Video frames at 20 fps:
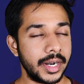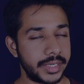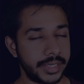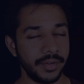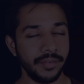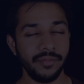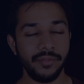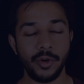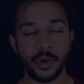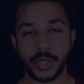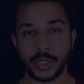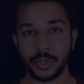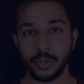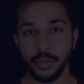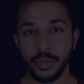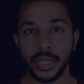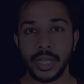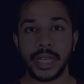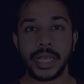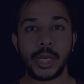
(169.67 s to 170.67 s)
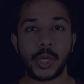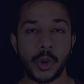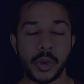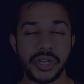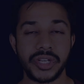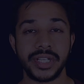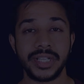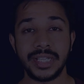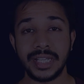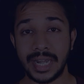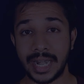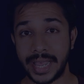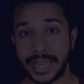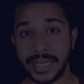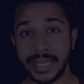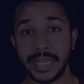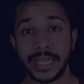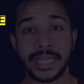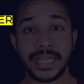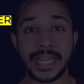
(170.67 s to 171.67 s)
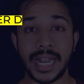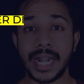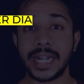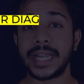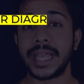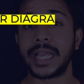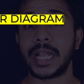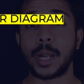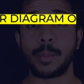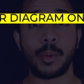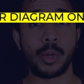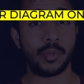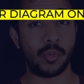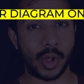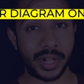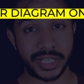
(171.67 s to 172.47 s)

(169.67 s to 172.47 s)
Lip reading: A tip for you, questions like ER diagram on